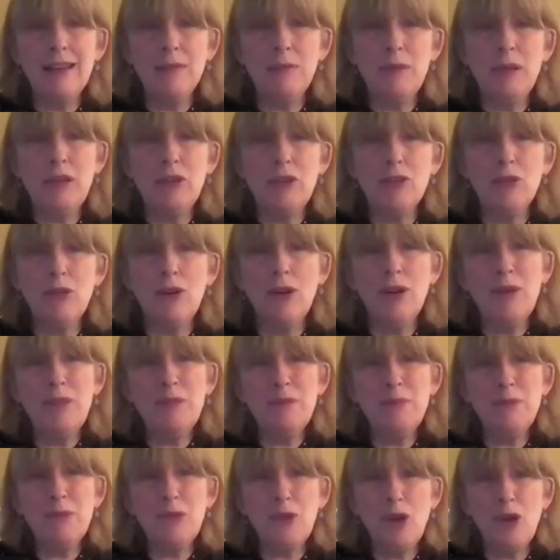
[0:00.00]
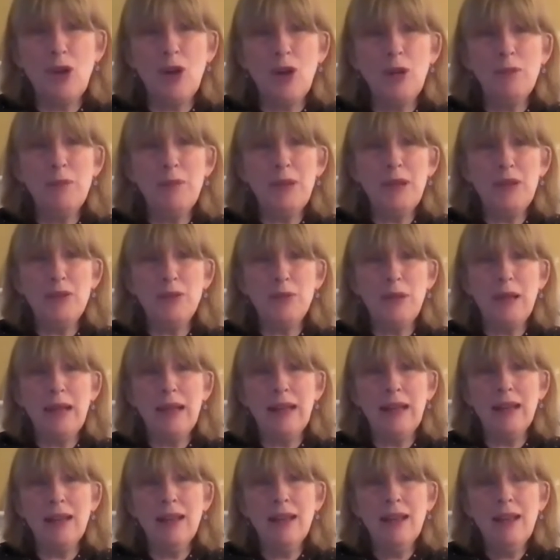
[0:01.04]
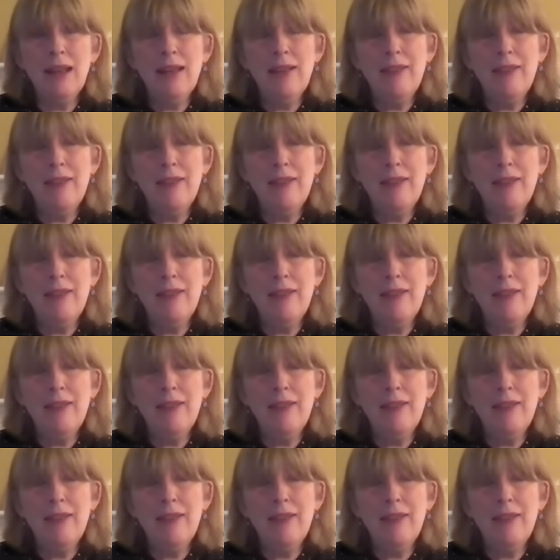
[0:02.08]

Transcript: to be drawn between